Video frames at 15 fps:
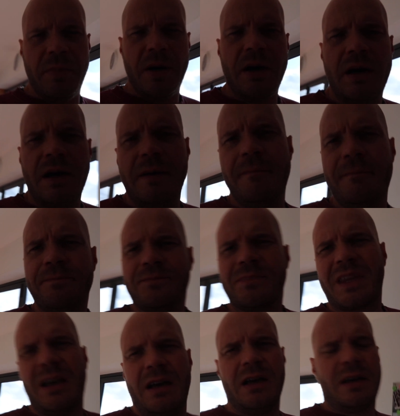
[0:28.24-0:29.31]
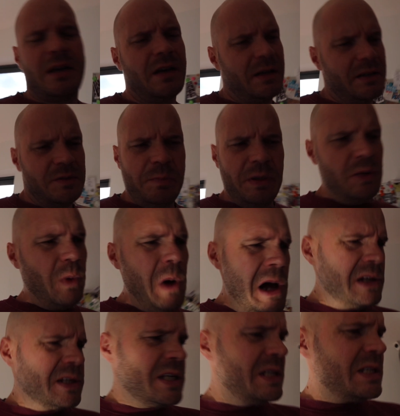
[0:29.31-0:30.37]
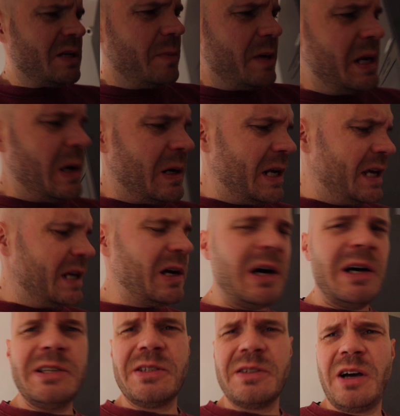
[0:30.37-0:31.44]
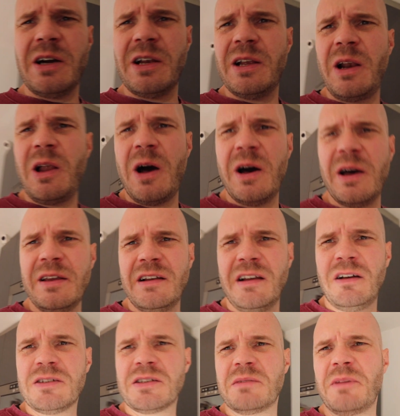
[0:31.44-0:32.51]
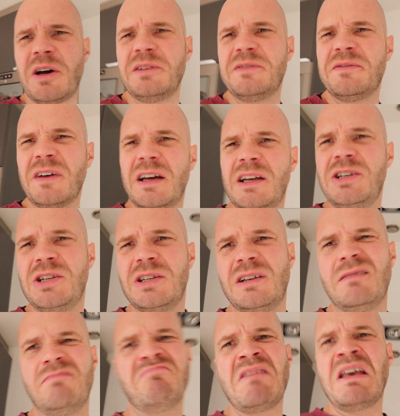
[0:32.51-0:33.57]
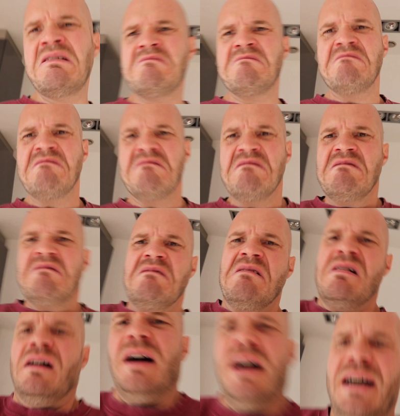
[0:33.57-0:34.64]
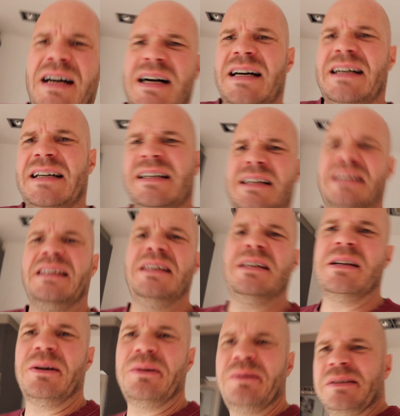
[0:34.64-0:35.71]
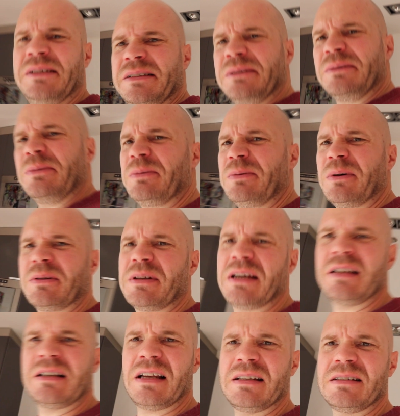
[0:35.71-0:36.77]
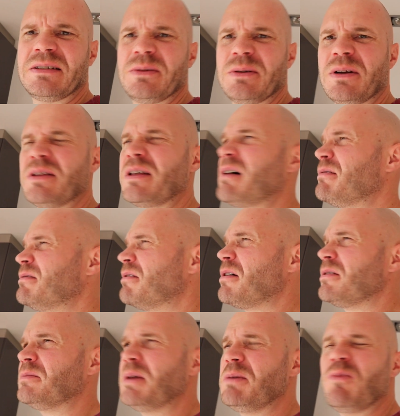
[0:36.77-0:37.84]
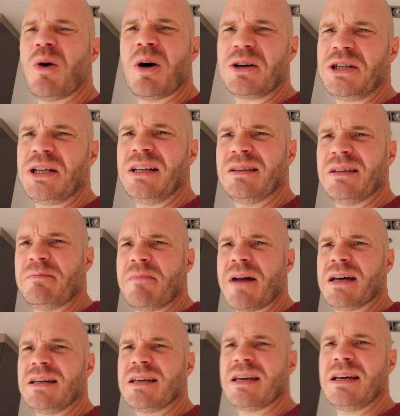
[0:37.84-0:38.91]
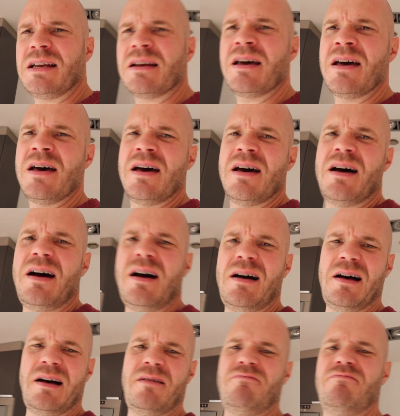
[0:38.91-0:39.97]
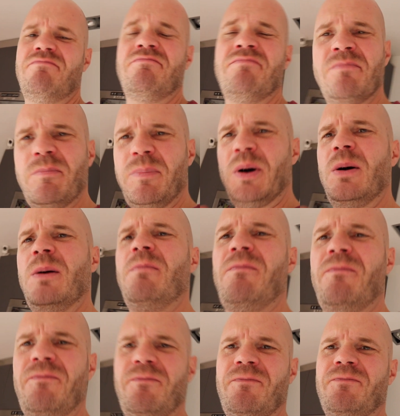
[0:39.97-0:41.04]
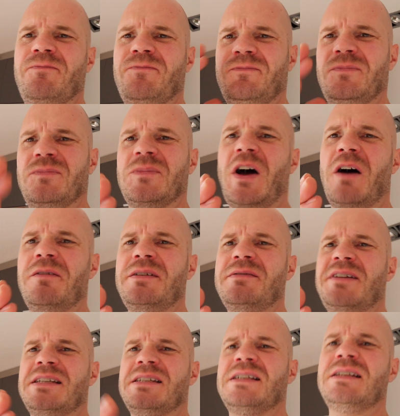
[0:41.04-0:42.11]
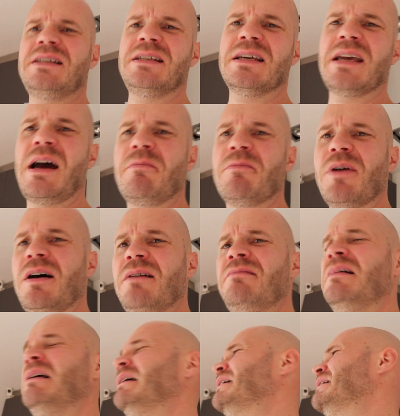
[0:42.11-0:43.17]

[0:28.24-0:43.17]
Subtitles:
But it's been a while since I've been on here, guys. Not going to lie, lost the motivation. You know, one thing led to another. I'd rather be watching than making. But I've invested in a camera.